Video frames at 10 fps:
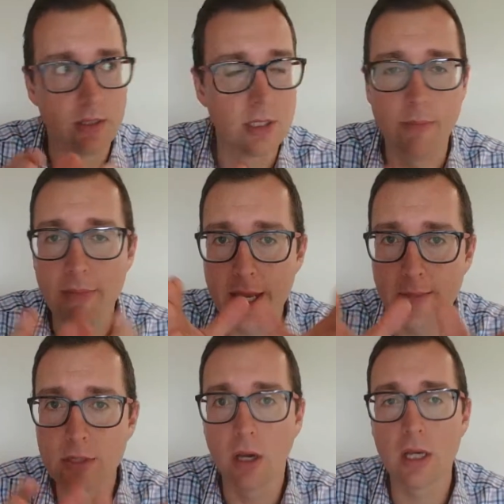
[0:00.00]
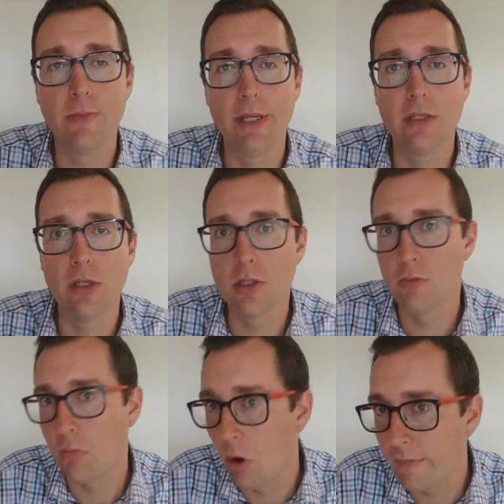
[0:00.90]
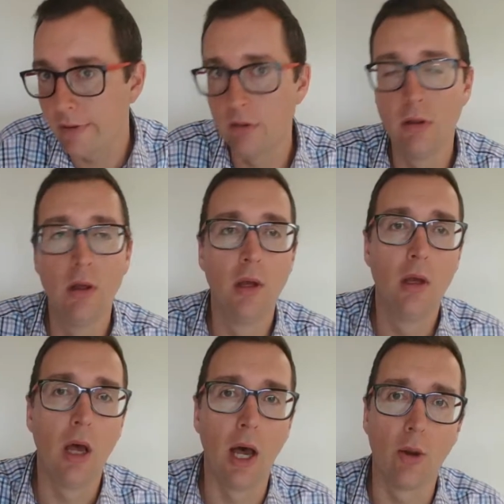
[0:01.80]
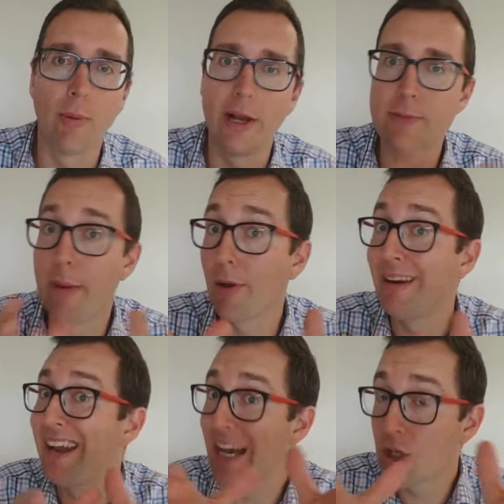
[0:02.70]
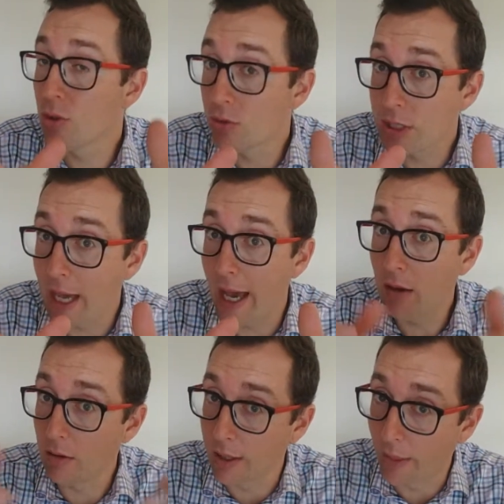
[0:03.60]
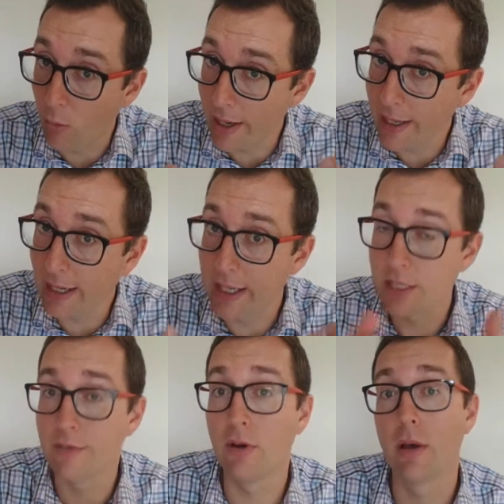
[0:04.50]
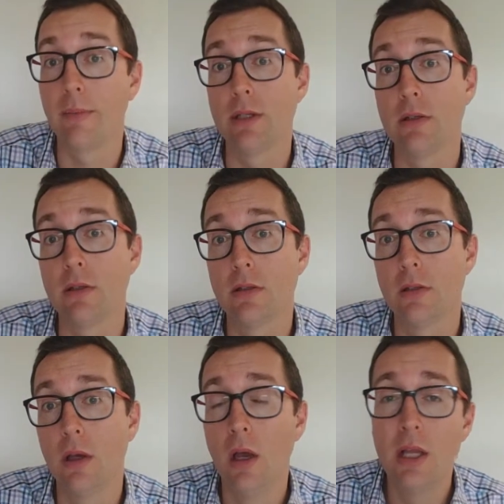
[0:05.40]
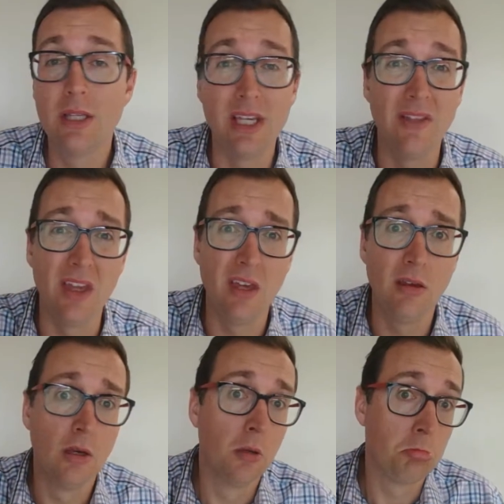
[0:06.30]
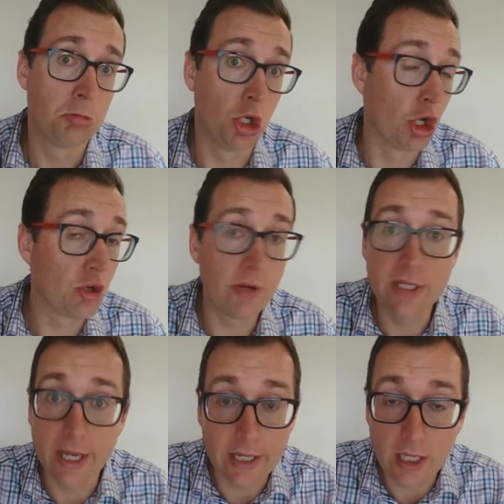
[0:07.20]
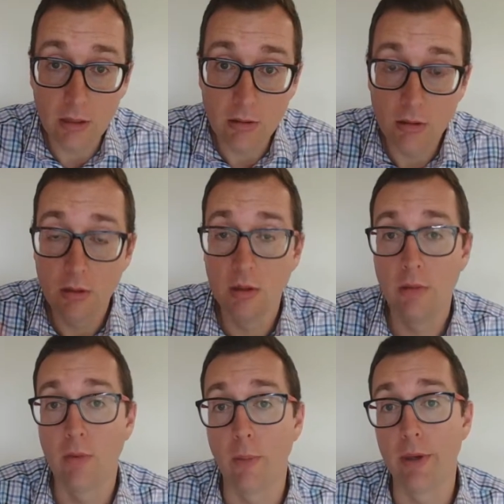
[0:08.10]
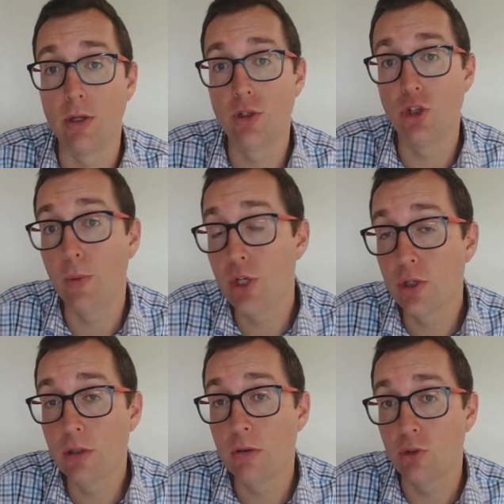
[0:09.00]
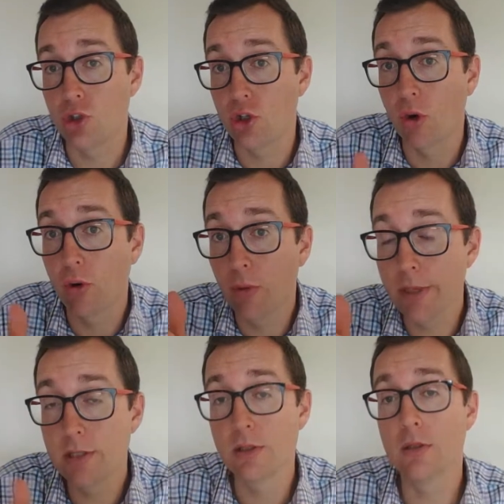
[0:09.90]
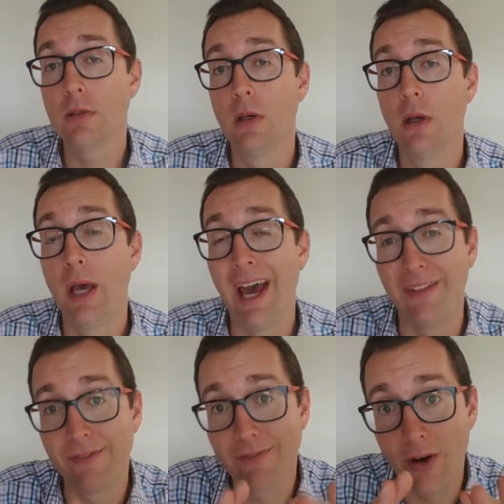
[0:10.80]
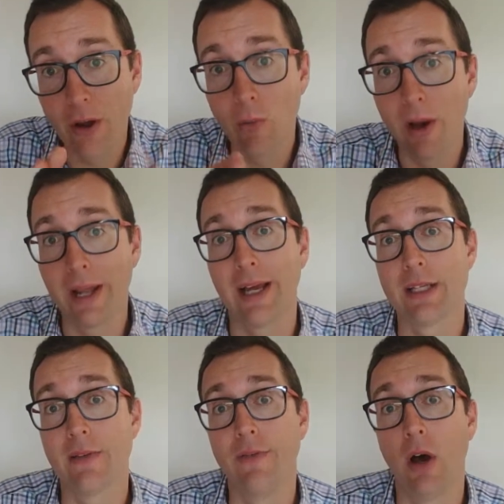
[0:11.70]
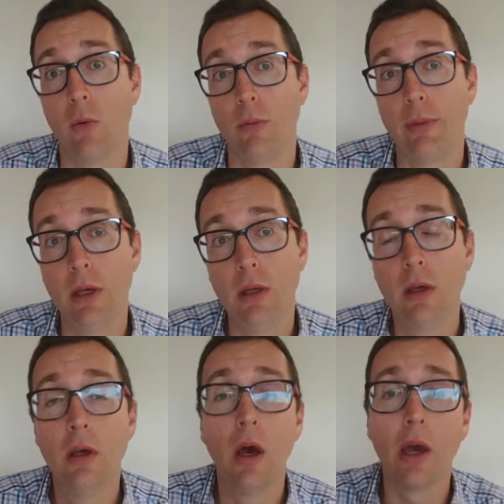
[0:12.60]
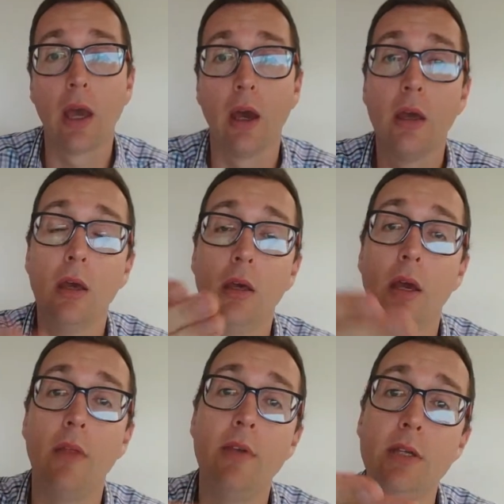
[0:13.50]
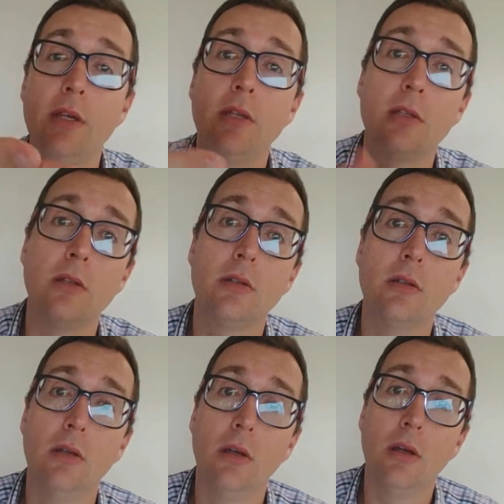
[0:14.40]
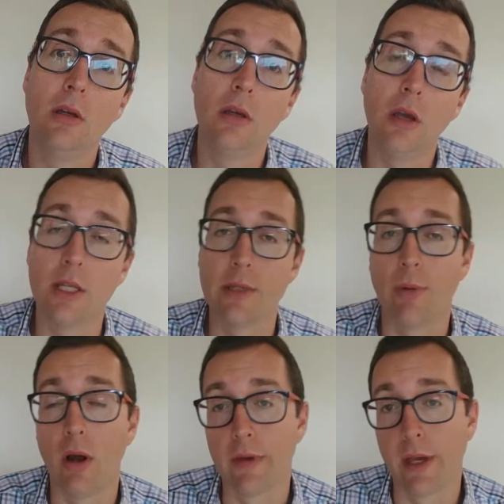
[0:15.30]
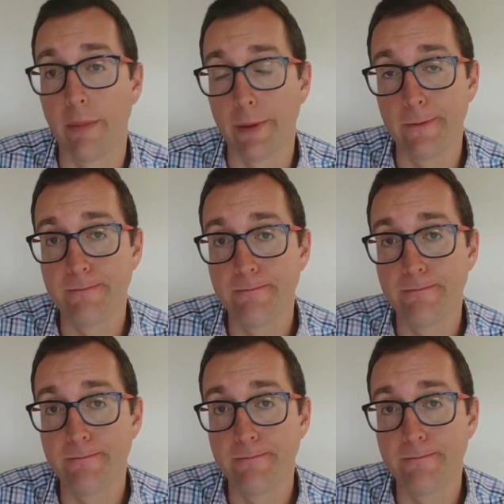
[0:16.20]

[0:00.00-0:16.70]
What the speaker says: It's a medium-sized business often. It operates maybe on a national scale, another classify a business. It's in the tertiary sector, might be a tuition or tutorial business. And the final way to classify it would be, okay, in this instance, it's a private company.